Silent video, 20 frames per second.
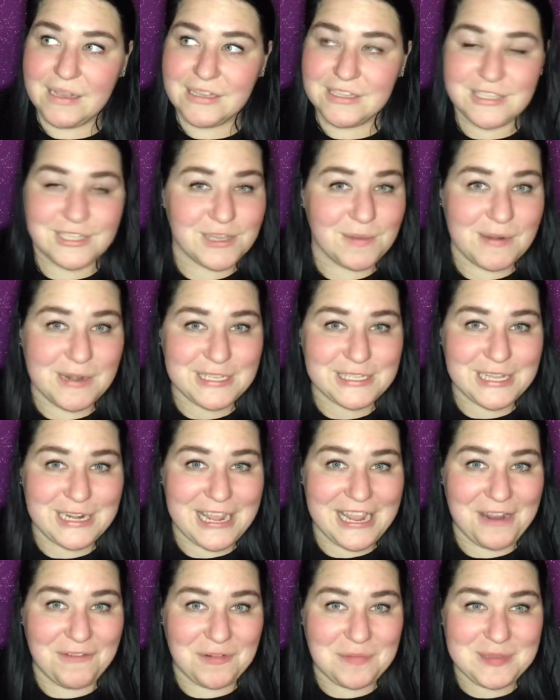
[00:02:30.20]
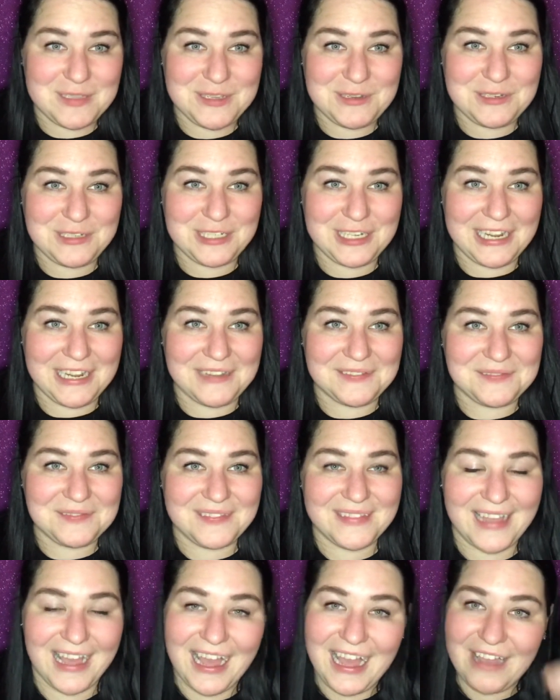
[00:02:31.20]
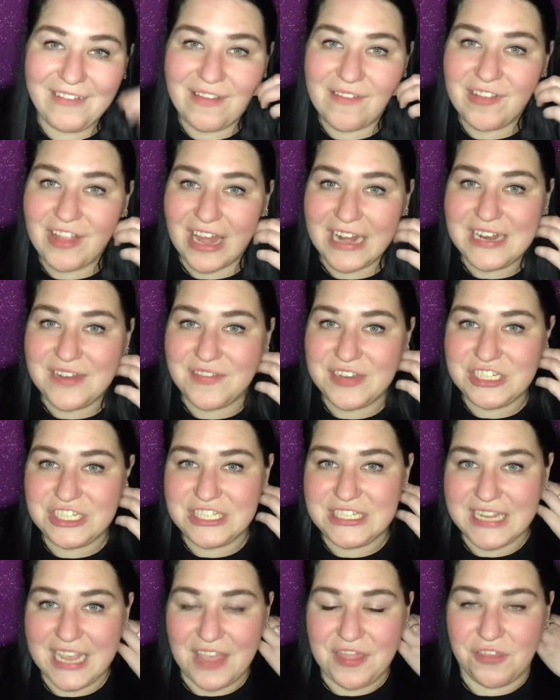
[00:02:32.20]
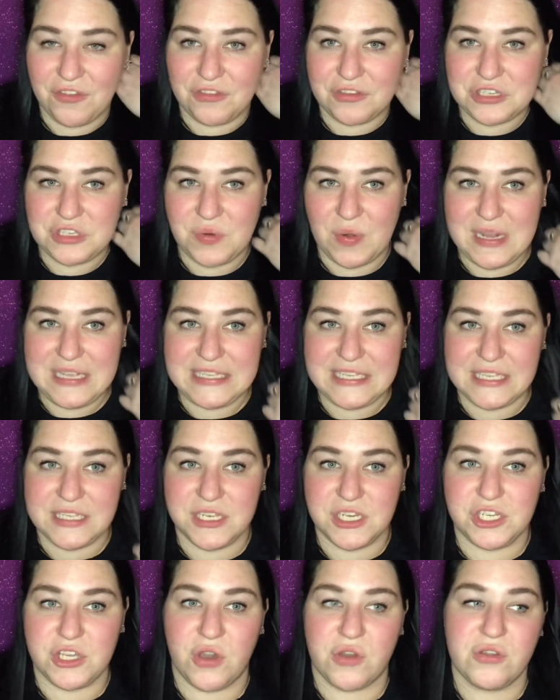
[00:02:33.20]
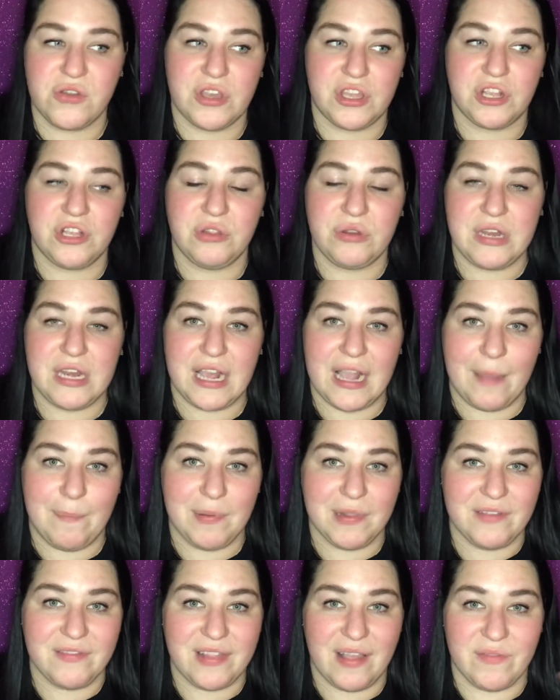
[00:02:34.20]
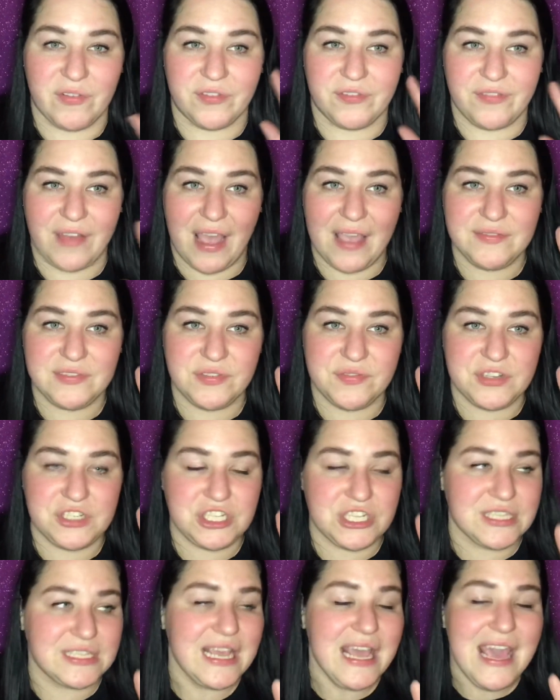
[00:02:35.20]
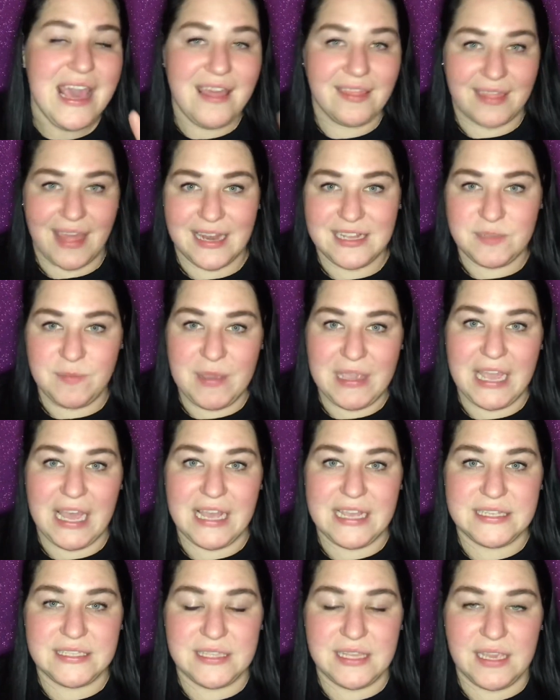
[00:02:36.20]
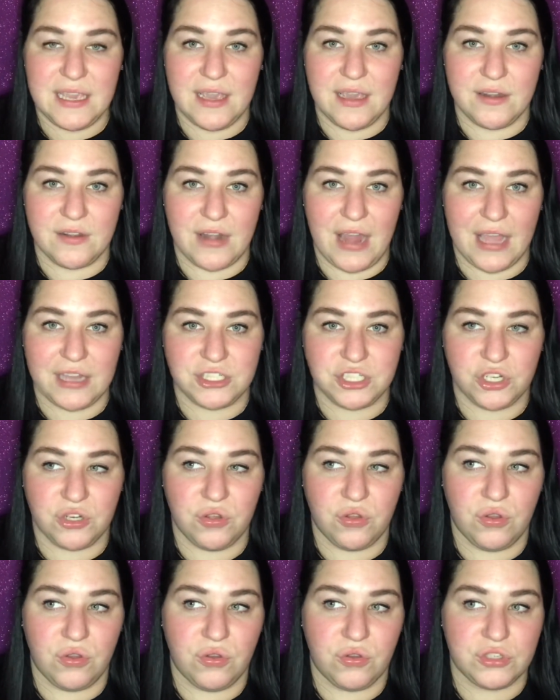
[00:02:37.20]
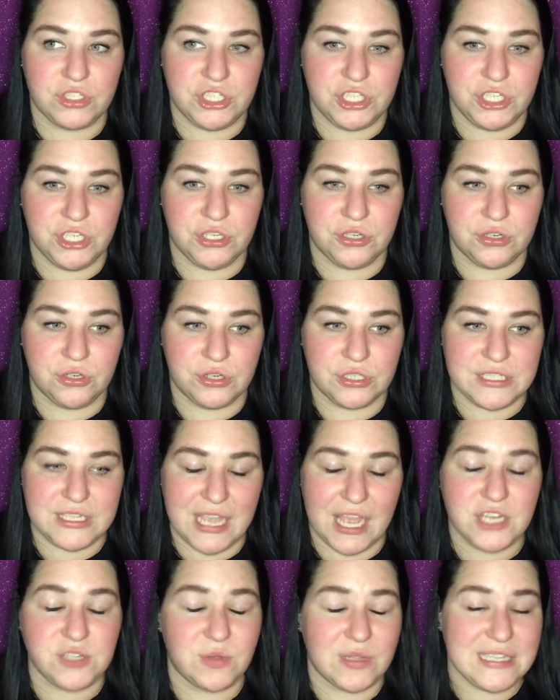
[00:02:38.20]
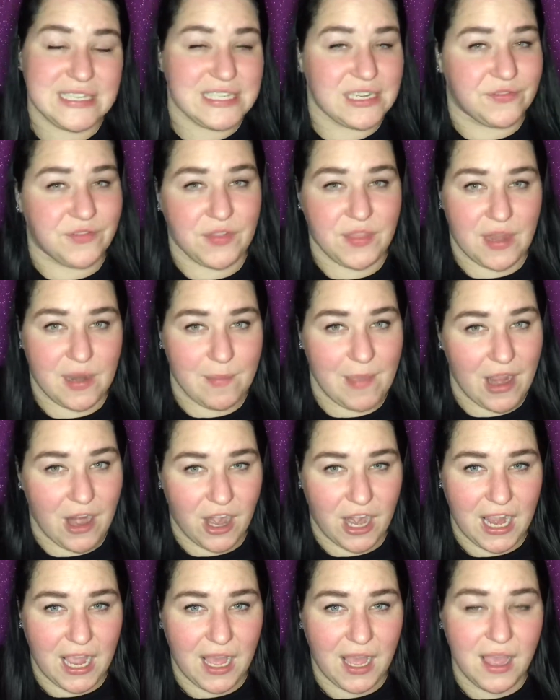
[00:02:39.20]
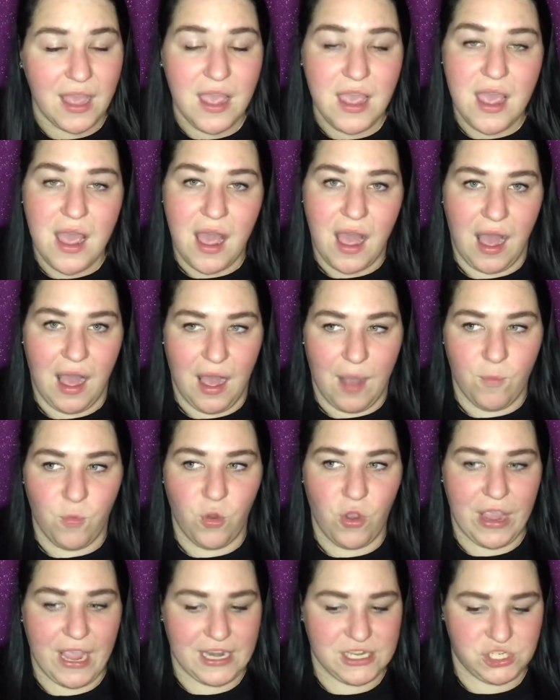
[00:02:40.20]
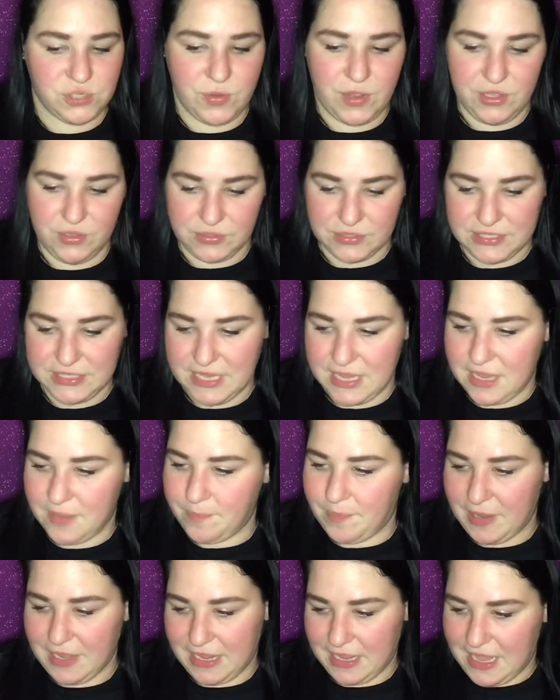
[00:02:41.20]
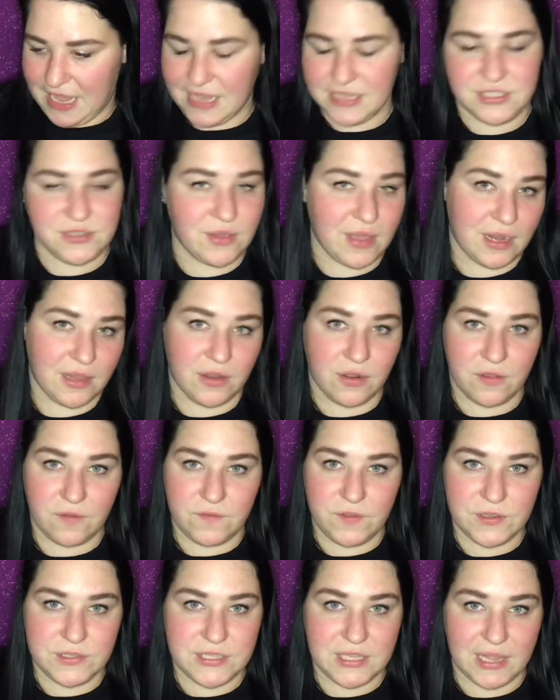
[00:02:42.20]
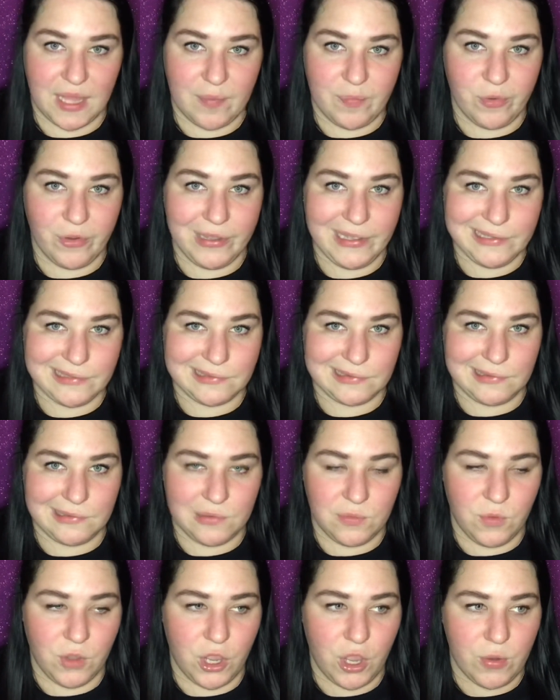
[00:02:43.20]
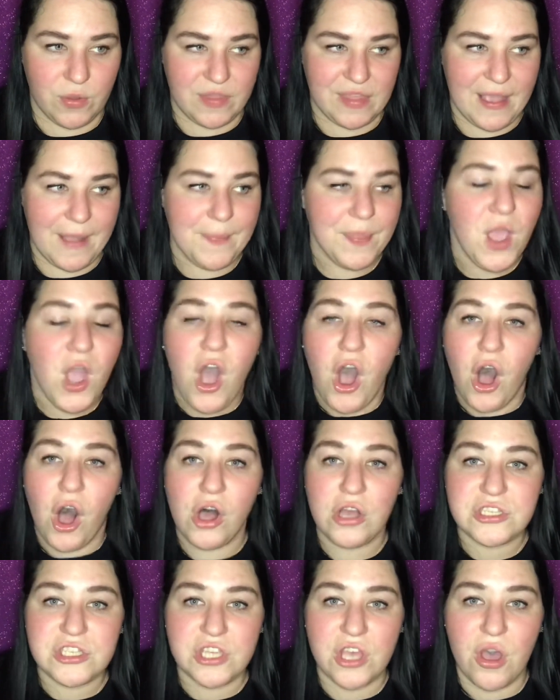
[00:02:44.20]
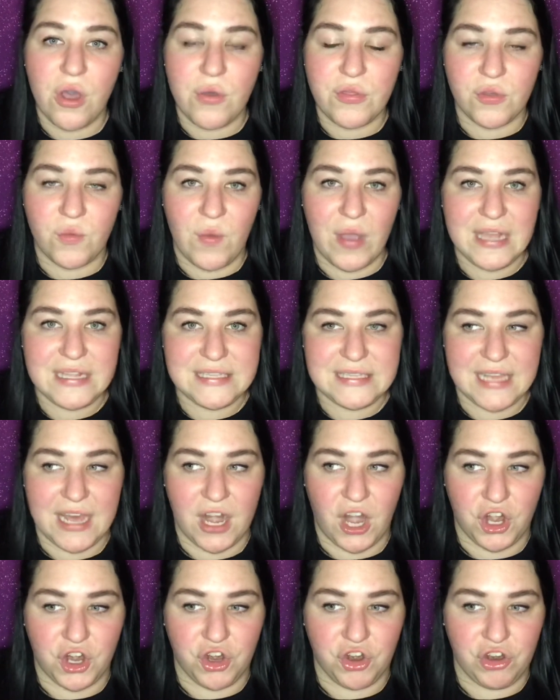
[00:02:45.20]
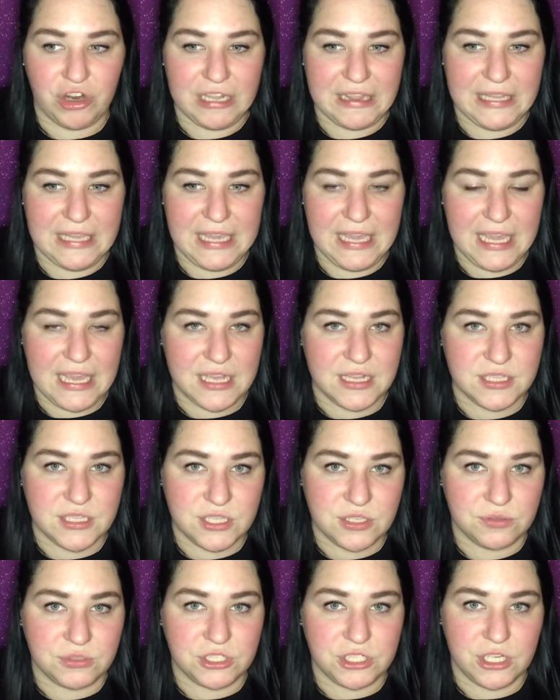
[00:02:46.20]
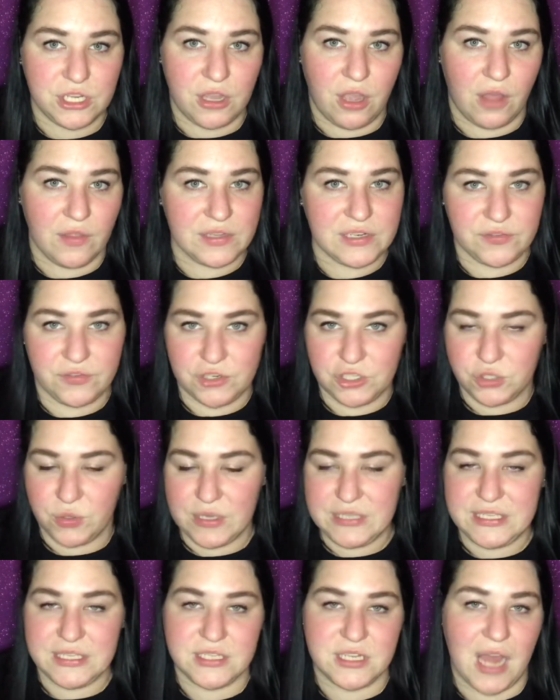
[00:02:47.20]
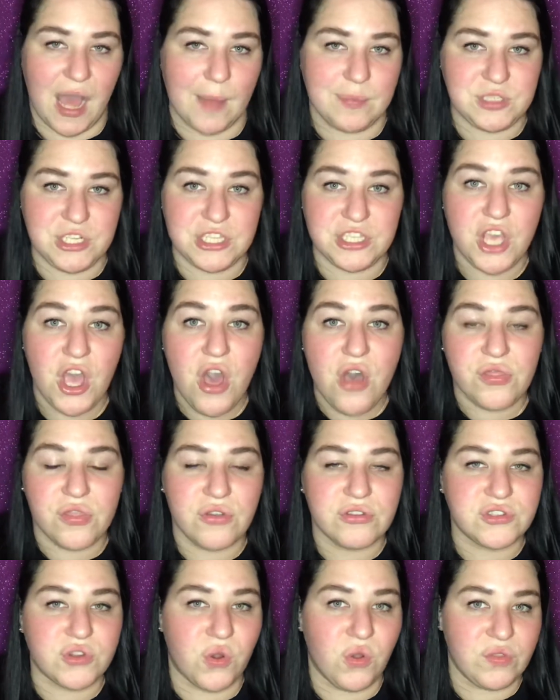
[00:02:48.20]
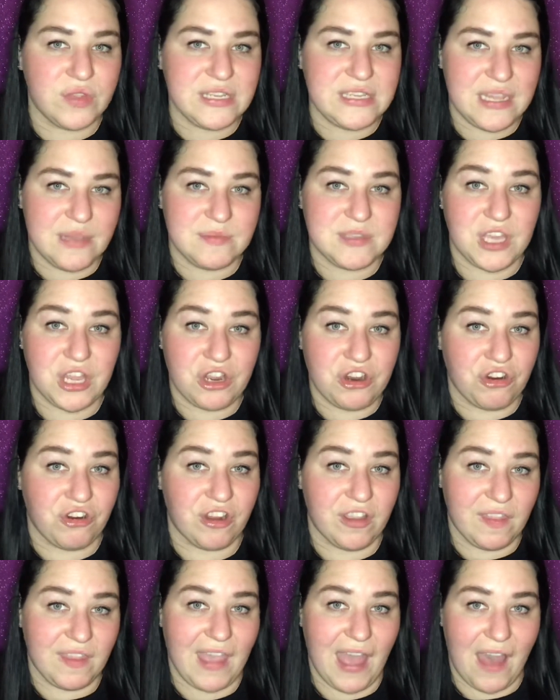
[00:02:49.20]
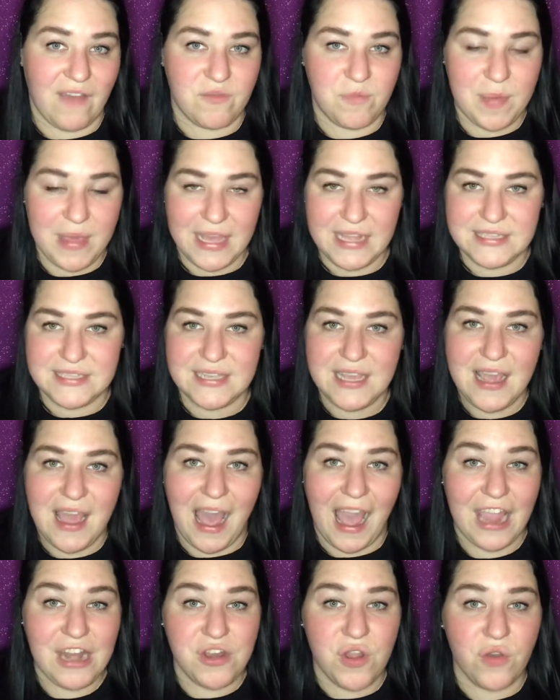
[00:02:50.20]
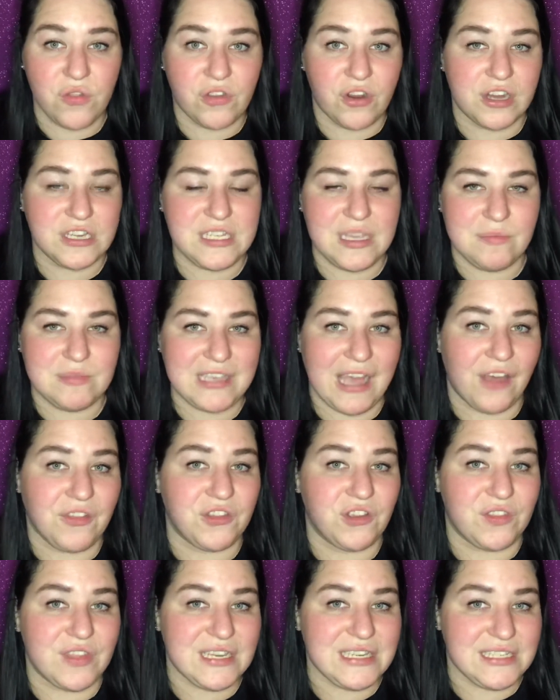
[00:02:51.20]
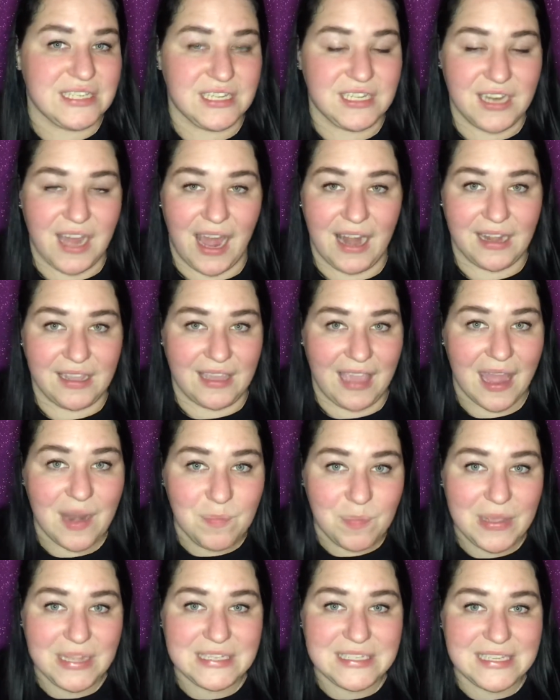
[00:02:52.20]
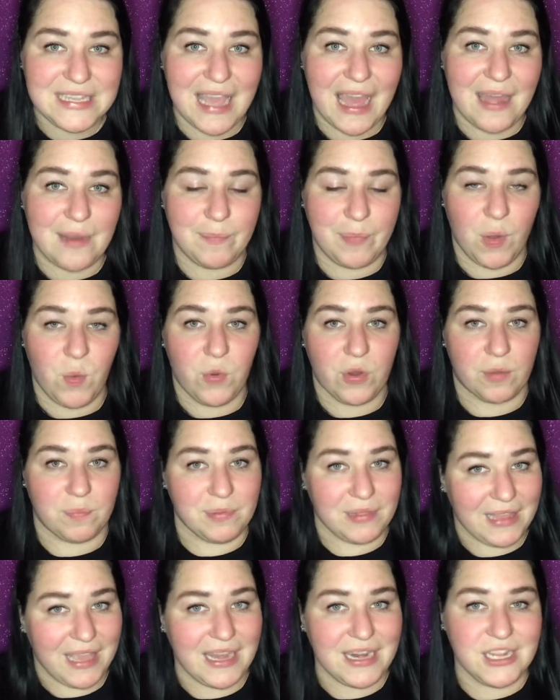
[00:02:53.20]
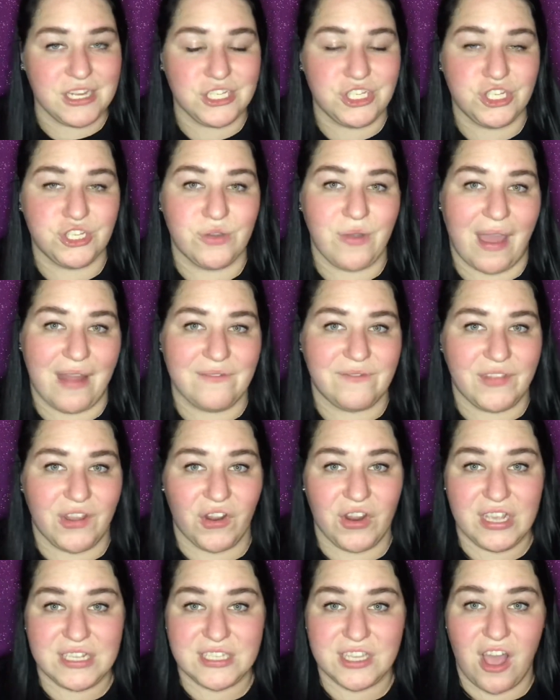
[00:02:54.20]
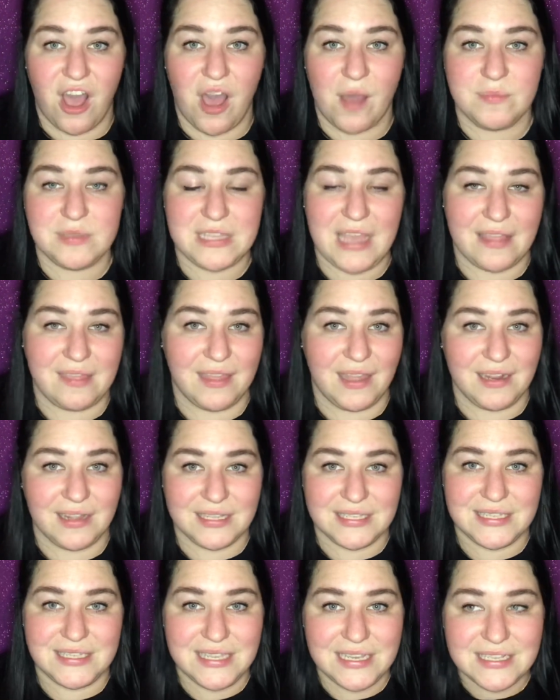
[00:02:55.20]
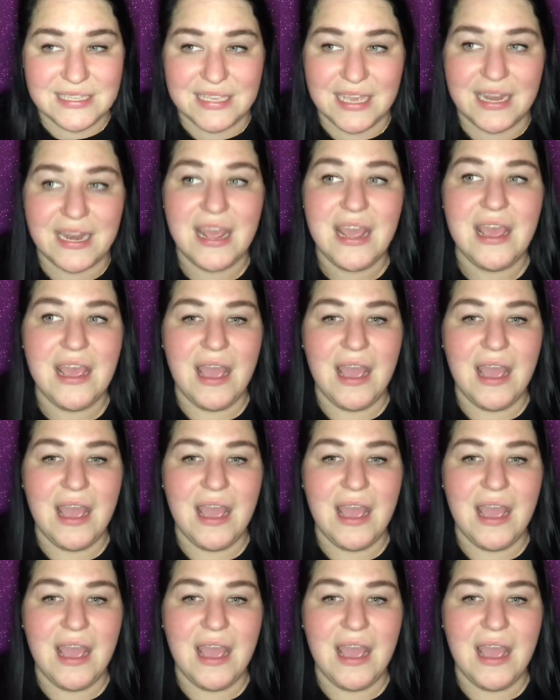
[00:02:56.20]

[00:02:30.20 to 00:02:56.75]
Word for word: So we're just going to hear from Sushi. We have a lot of divisions to get through. There's 26 in total, including a couple of level 5 divisions. That is because the international cheer schedule is different than America. We'll get to it, you'll see. But in case you get a little confused at that point, we'll go with it. Also, the ones that are currently in Sushi, all the different choices and options, those are only teams that currently have bids. I know there are teams out there that did not get bids yet, but we're planning to at various comps at the end of the season.